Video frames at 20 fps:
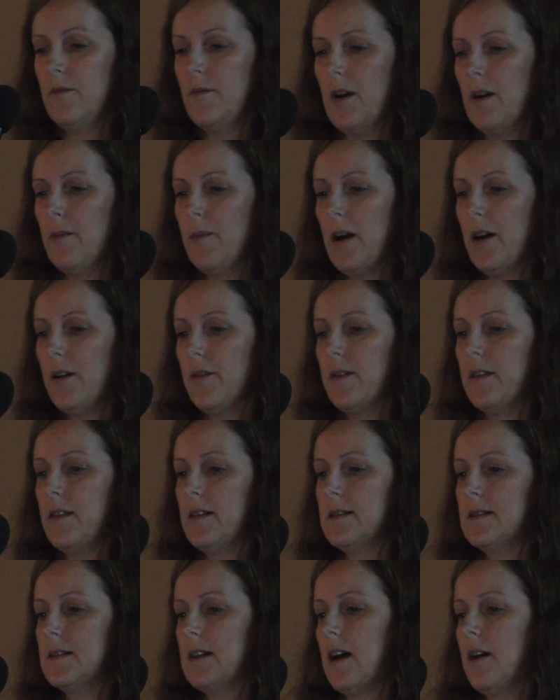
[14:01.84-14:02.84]
about
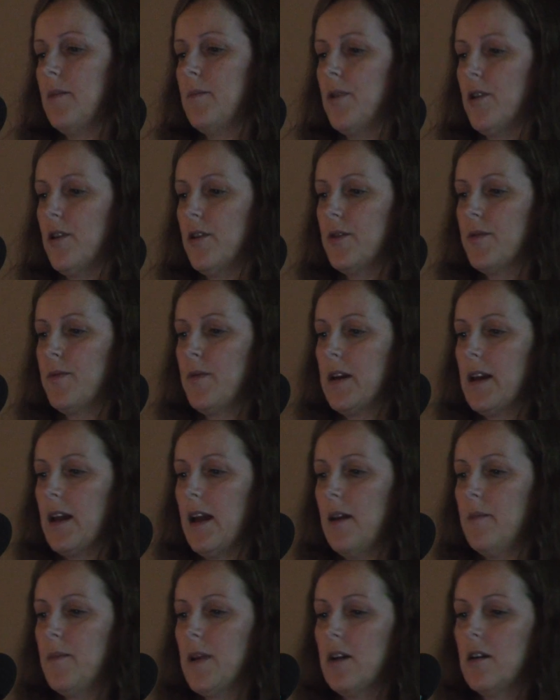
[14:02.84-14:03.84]
this time point, we
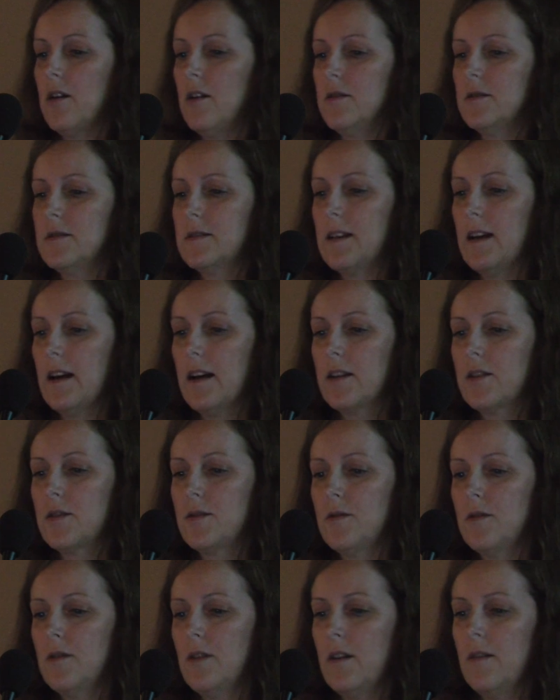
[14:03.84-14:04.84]
came in contact